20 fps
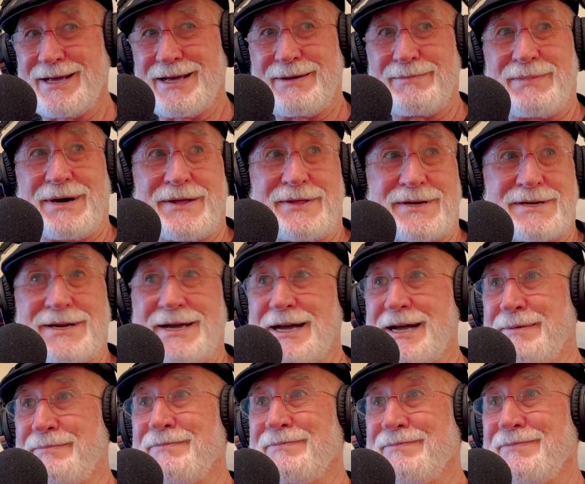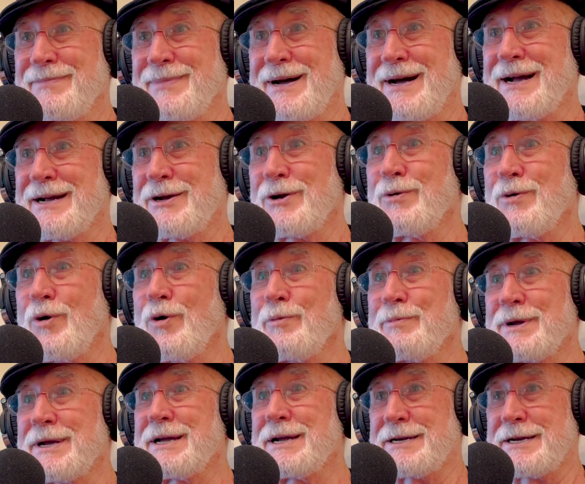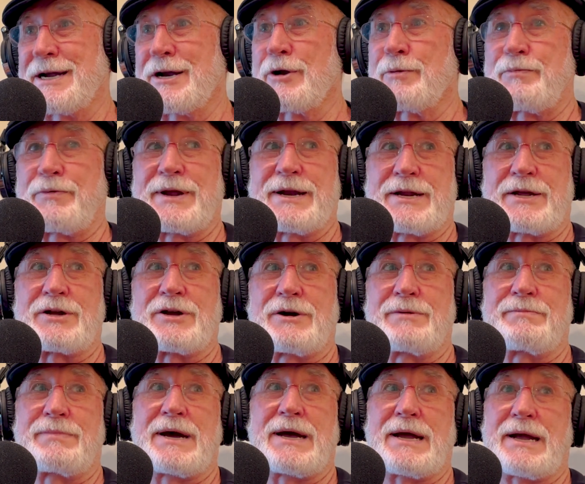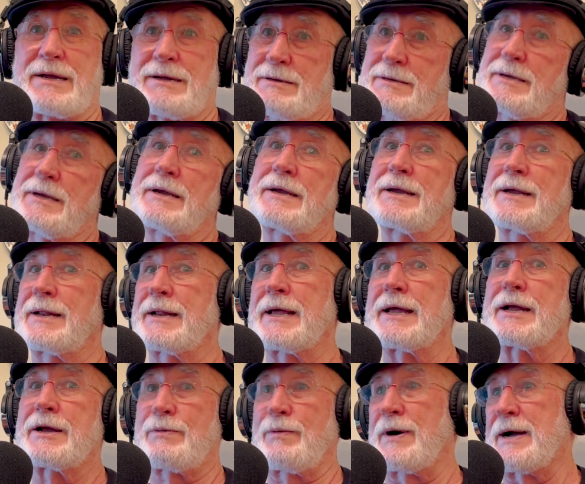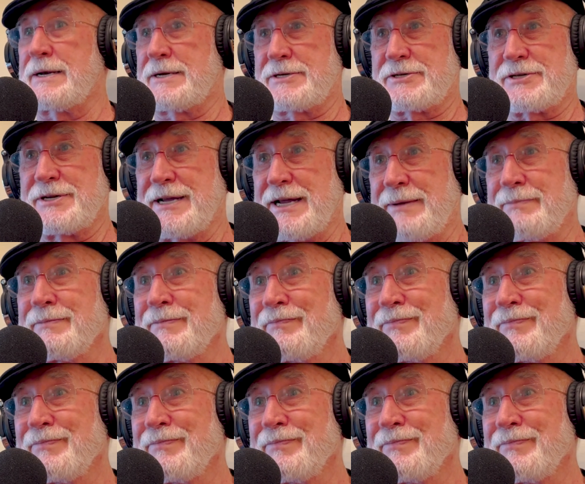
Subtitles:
by the time I go home and get the airplane and come back, it ain't quite the same.